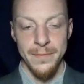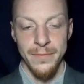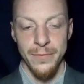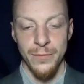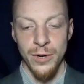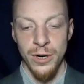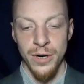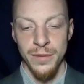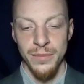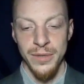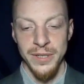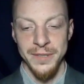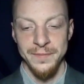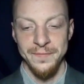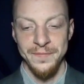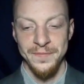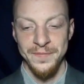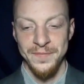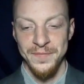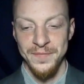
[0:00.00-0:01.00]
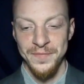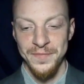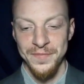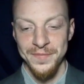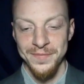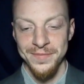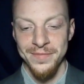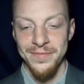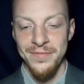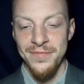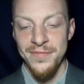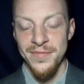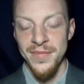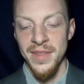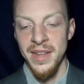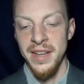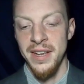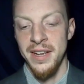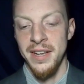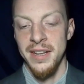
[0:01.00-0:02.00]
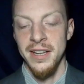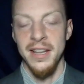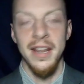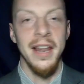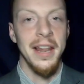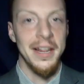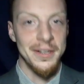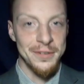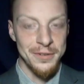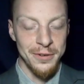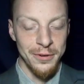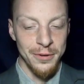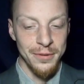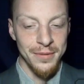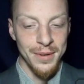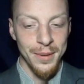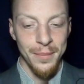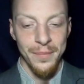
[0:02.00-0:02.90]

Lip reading: wrong button. Let's start over.